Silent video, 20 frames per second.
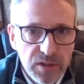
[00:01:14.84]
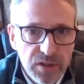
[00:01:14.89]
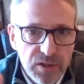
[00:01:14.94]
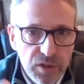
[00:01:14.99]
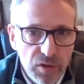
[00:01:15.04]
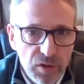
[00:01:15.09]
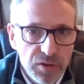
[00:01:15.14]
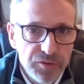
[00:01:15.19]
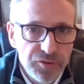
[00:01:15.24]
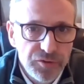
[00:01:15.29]

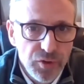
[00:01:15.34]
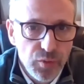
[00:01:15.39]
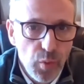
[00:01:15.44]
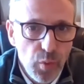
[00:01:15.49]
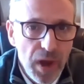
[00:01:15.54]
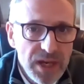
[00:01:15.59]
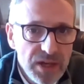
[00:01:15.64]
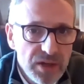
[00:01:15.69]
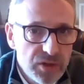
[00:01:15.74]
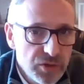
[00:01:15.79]
solitary
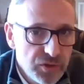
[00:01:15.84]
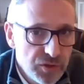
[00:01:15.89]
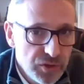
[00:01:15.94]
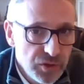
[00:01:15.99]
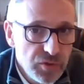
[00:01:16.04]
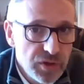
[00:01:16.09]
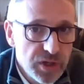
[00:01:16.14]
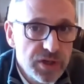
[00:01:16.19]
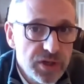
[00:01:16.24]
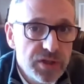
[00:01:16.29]
way to
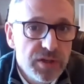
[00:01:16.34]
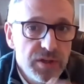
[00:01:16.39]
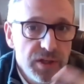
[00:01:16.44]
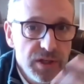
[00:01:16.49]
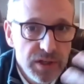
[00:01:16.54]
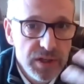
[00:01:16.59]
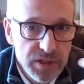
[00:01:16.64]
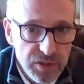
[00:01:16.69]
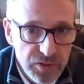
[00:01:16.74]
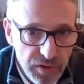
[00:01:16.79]
do this. I
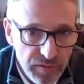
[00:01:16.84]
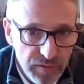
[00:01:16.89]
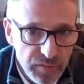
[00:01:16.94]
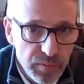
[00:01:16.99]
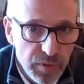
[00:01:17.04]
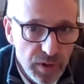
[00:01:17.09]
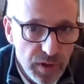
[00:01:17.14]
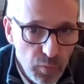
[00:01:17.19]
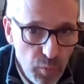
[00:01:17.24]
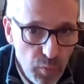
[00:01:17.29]
think it's
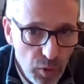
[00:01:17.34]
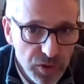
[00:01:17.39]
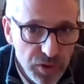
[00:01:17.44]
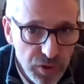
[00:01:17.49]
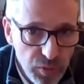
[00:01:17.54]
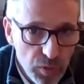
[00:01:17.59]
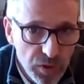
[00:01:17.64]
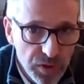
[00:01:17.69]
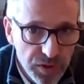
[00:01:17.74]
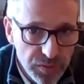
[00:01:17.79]
driven by
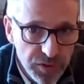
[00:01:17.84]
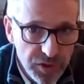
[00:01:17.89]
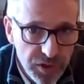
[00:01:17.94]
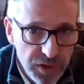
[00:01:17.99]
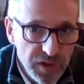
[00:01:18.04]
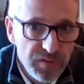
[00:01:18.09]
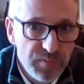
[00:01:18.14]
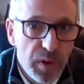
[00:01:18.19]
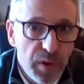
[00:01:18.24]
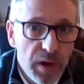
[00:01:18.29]
what you want to
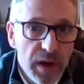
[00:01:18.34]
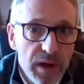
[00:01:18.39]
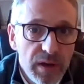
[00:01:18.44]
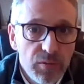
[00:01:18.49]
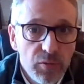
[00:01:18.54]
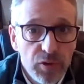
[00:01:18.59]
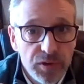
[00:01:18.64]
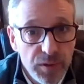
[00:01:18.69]
achieve by it,